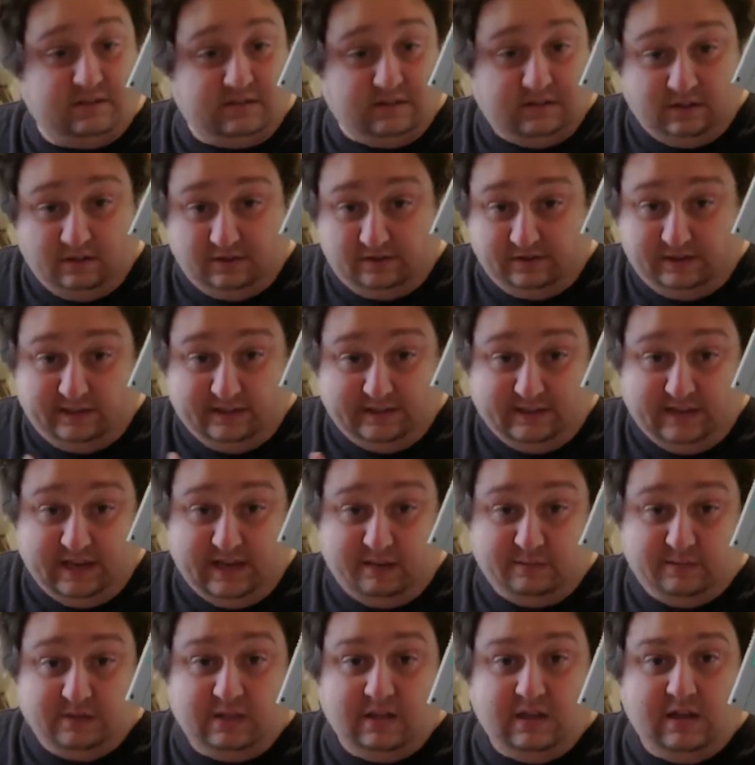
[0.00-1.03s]
these
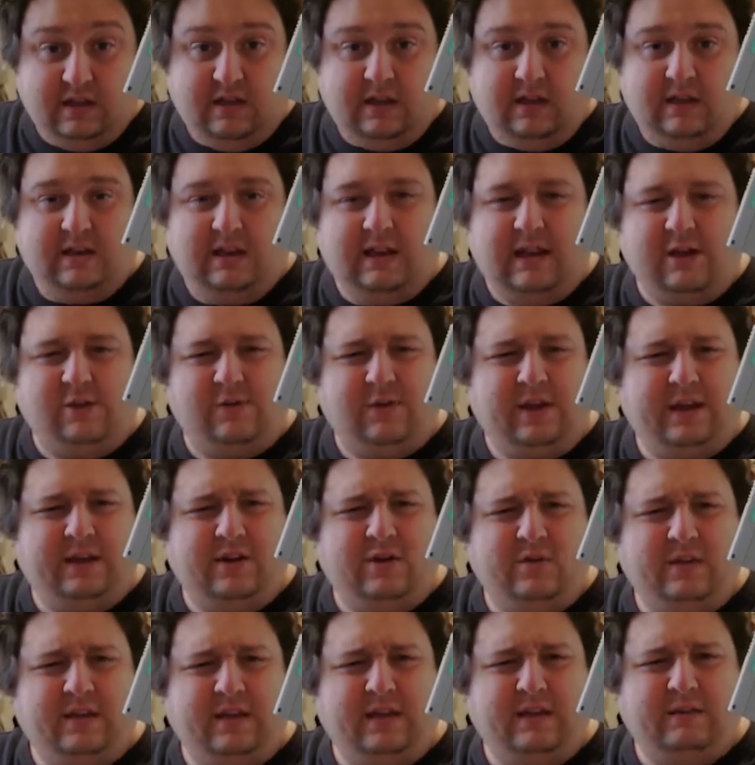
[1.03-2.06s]
games. Now, I know
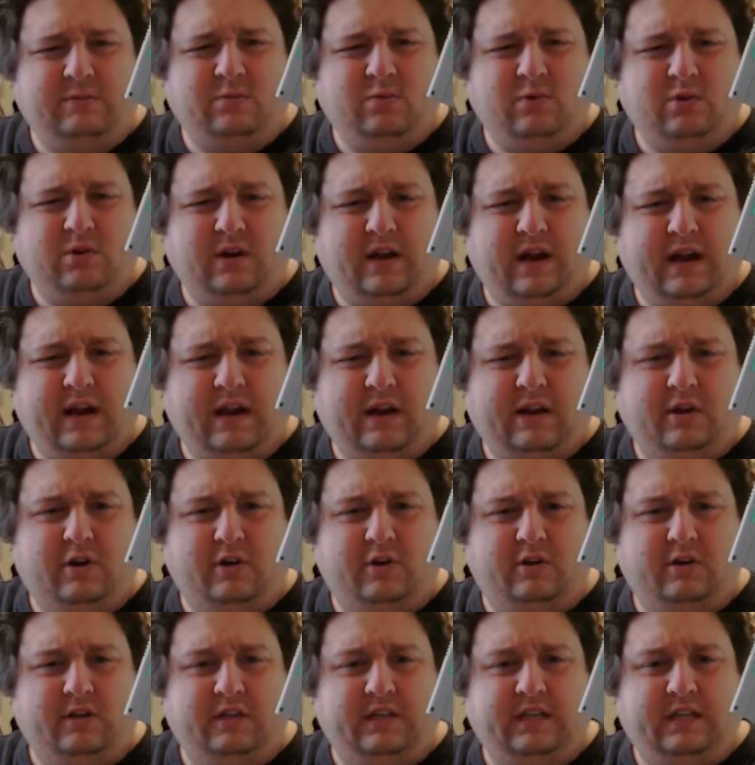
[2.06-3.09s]
they were
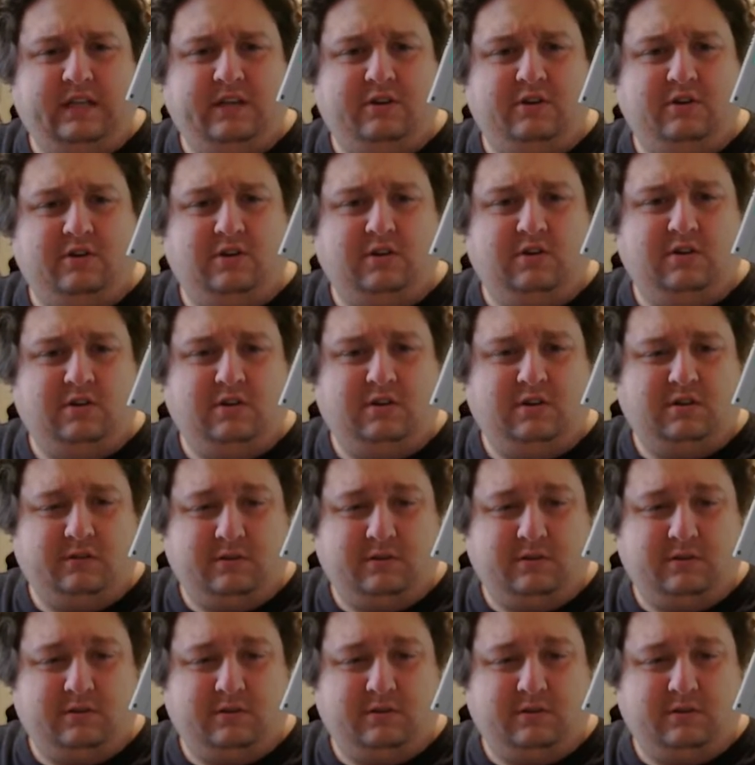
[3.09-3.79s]
aired here.